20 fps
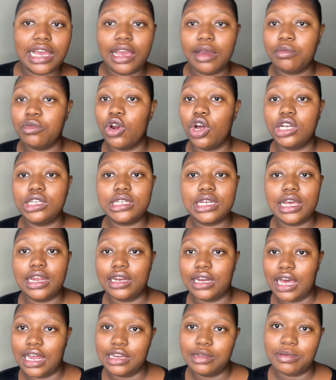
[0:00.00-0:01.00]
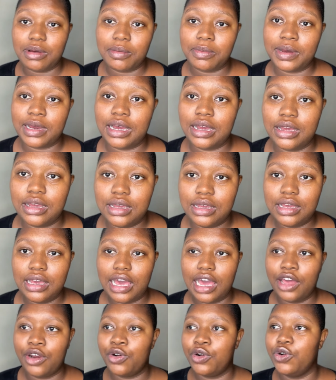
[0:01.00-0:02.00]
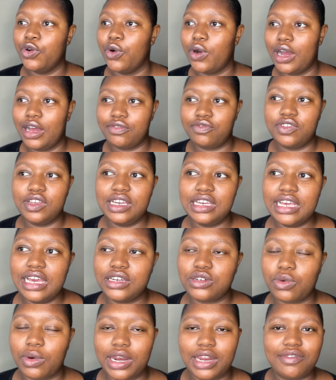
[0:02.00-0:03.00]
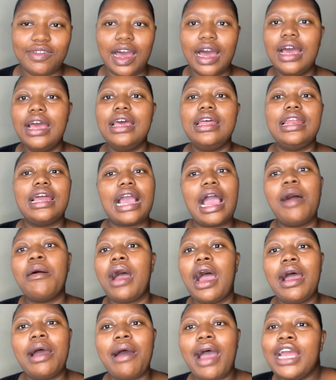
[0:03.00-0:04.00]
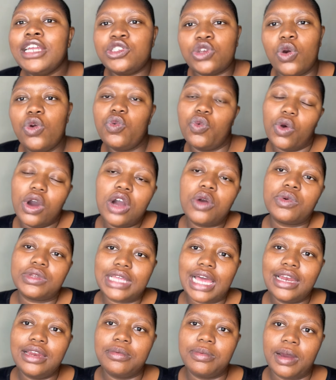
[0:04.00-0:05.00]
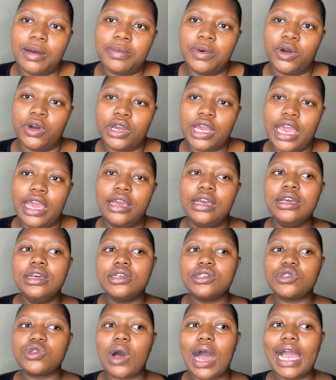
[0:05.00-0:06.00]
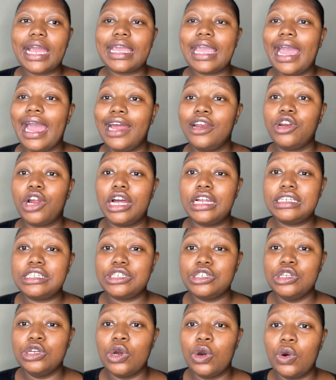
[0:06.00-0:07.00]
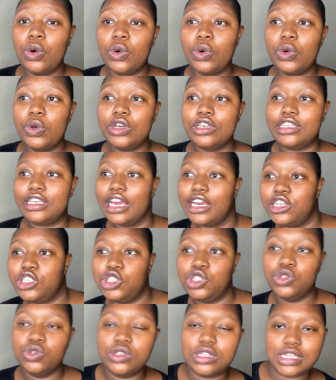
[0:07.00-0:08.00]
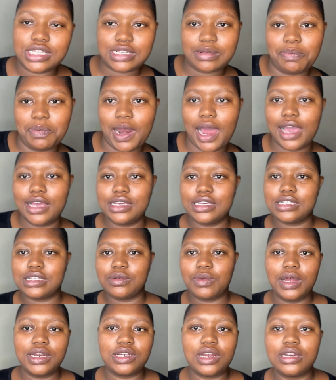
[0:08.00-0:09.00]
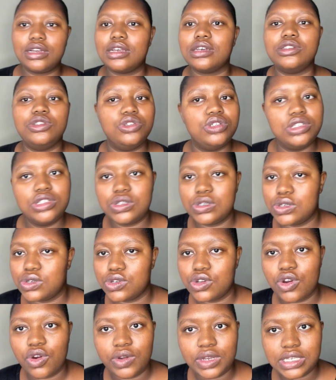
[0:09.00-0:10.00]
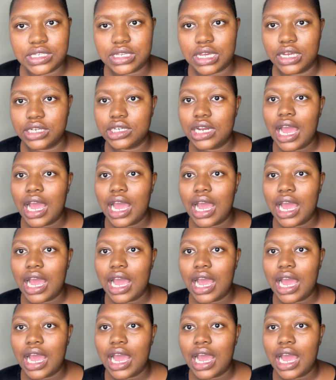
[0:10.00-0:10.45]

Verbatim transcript: am not an alibaba I don't know, affiliate, whatever. Like, I, I don't work with Alibaba, okay? So I cannot, you know, get you the suppliers and whatnot. You need to do your research.